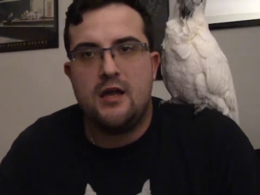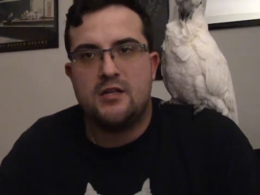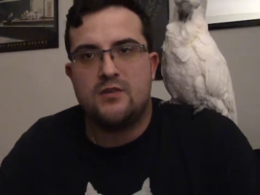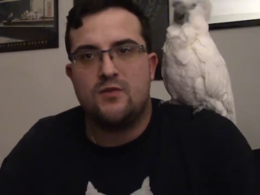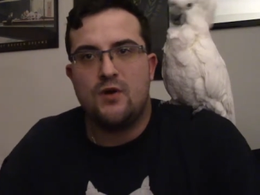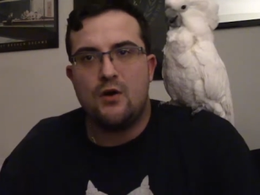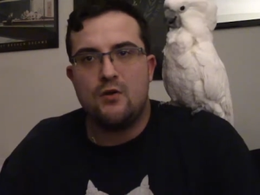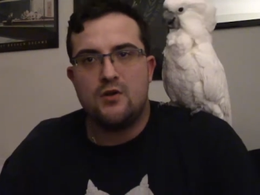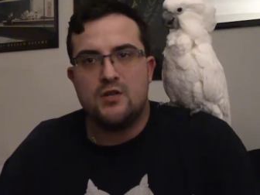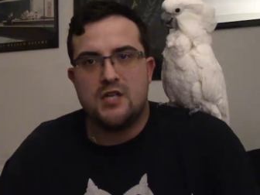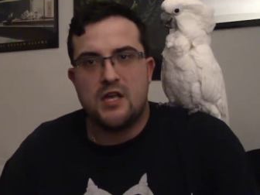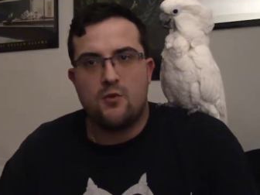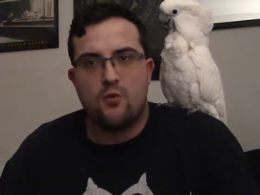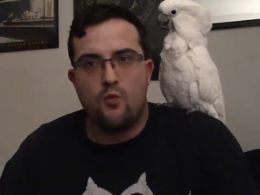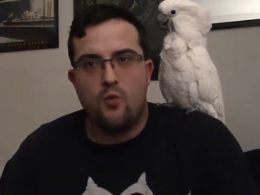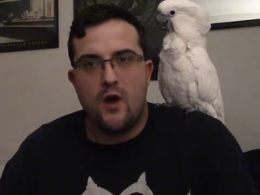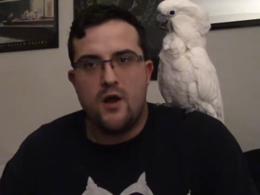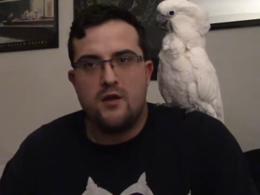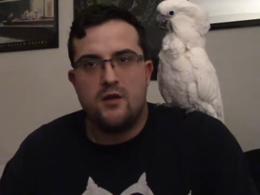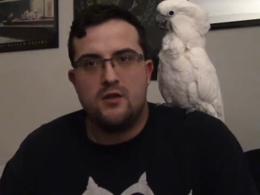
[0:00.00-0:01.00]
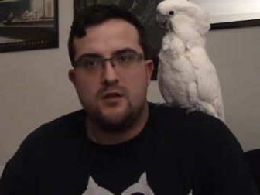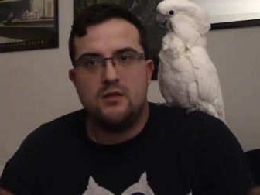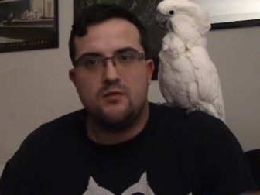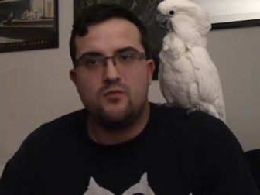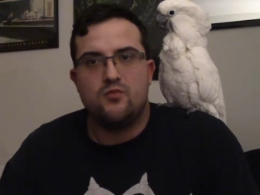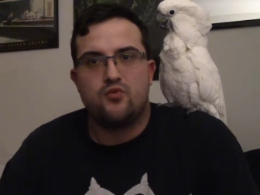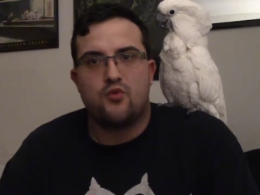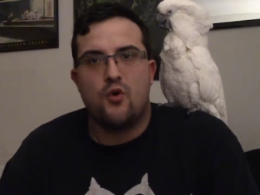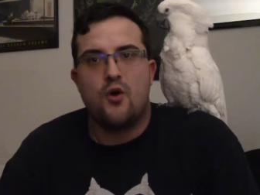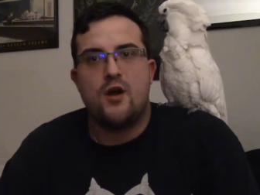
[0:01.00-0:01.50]
As far as like what
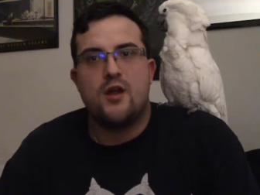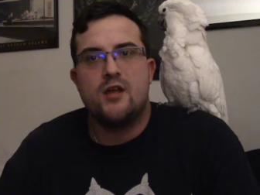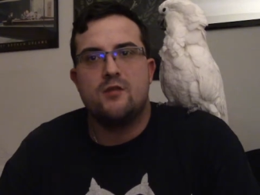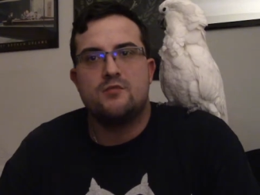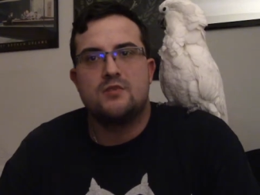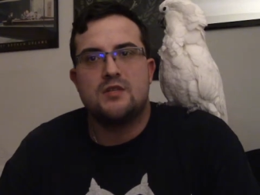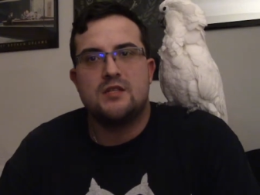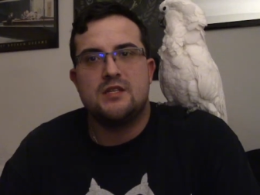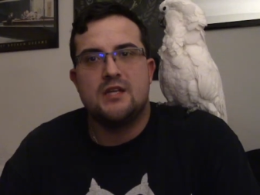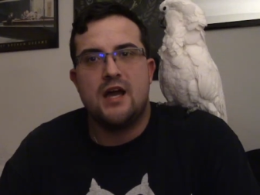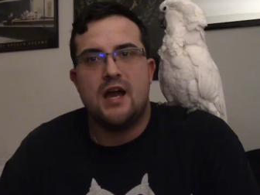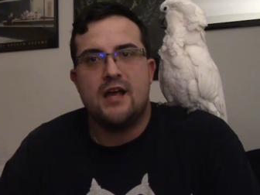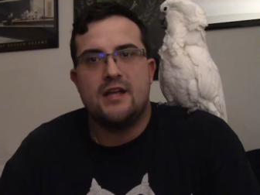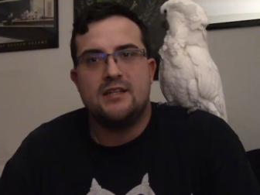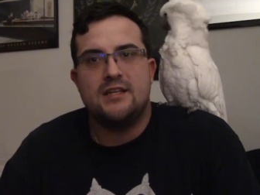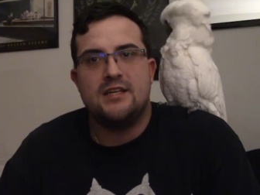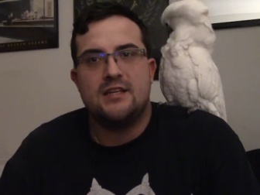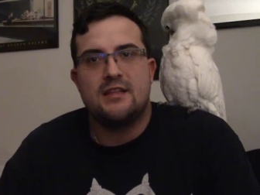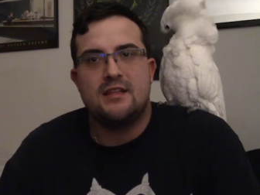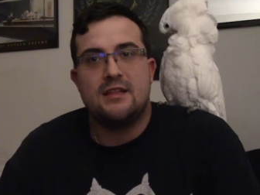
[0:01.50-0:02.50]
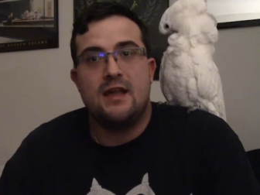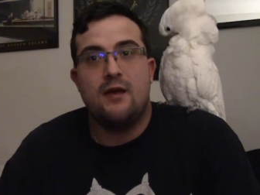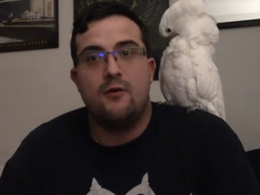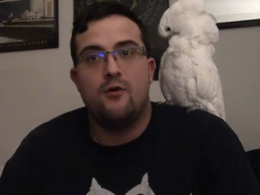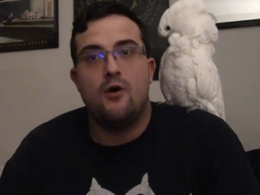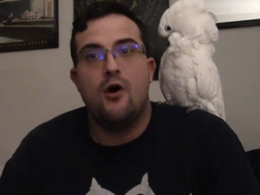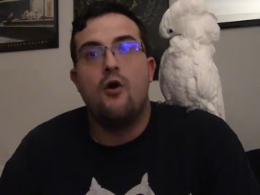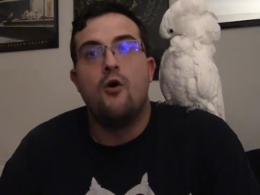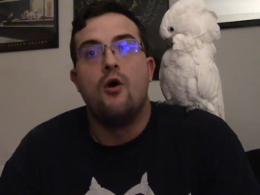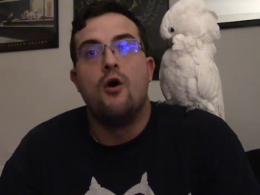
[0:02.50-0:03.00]
brought him to the idea that that
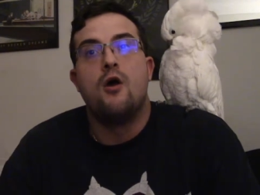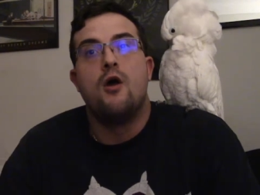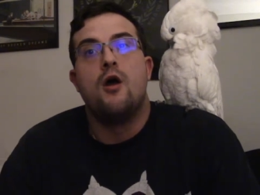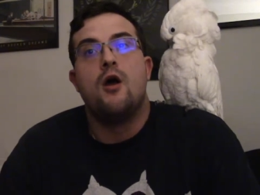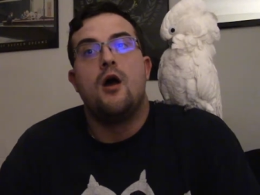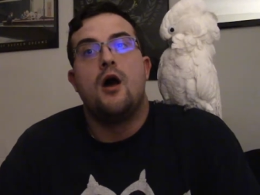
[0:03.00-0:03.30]
oh